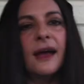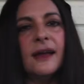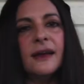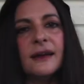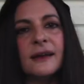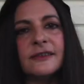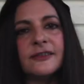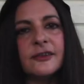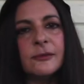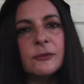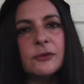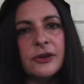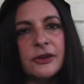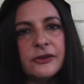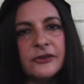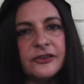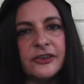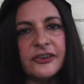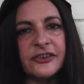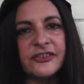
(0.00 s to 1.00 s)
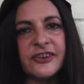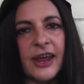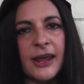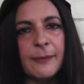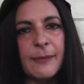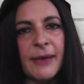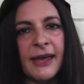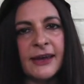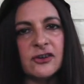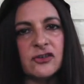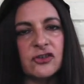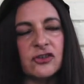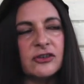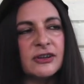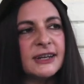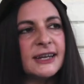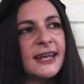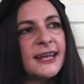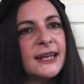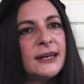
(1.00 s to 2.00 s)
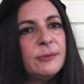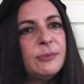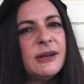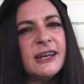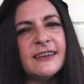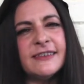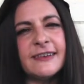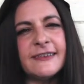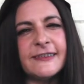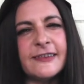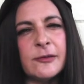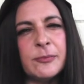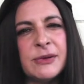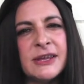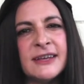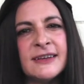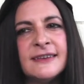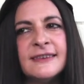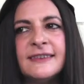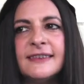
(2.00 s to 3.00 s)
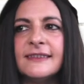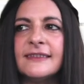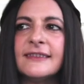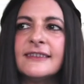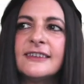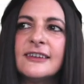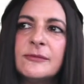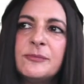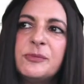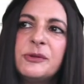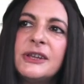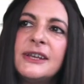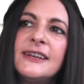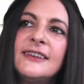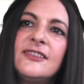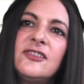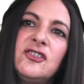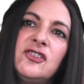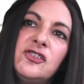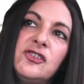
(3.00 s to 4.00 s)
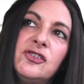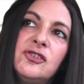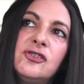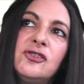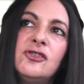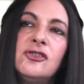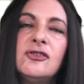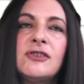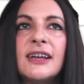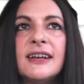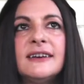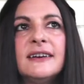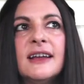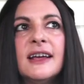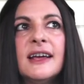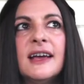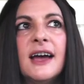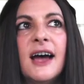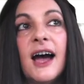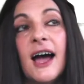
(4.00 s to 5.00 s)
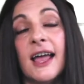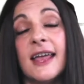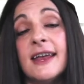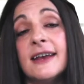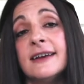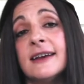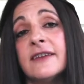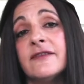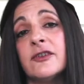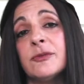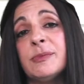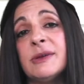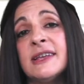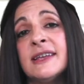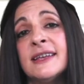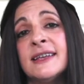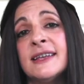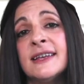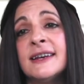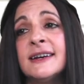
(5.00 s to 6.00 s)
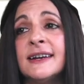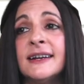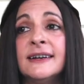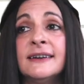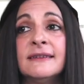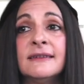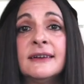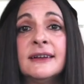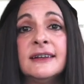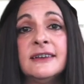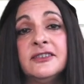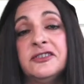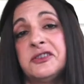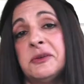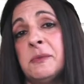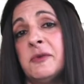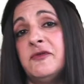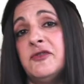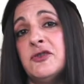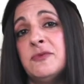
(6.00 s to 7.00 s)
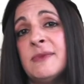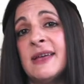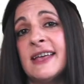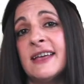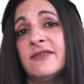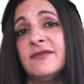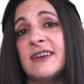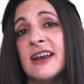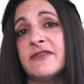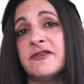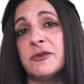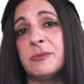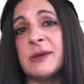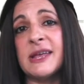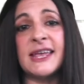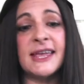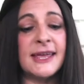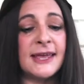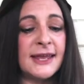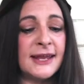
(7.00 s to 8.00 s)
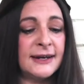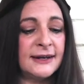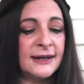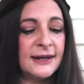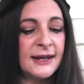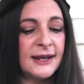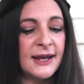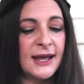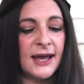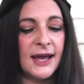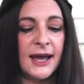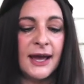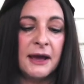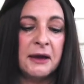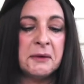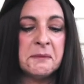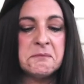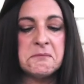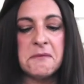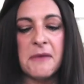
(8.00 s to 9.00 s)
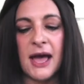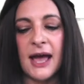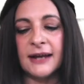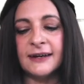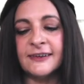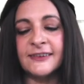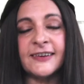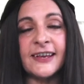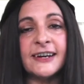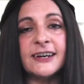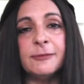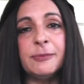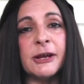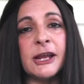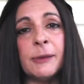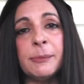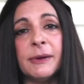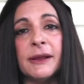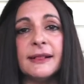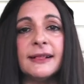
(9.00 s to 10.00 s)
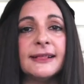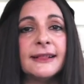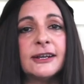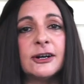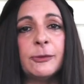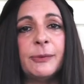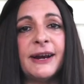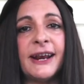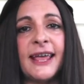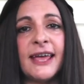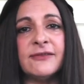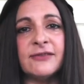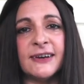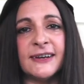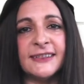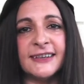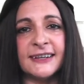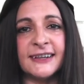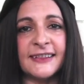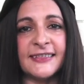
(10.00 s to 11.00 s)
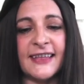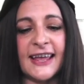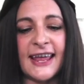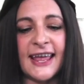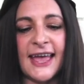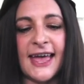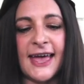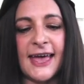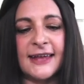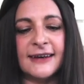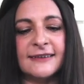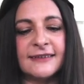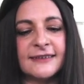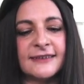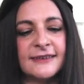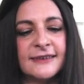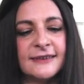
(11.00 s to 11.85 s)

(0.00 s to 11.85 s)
I got some clothes this time actually and because it's the bins and someplace new and I had never been and some of you may have never been I decided to pick up a little bit of everything that they had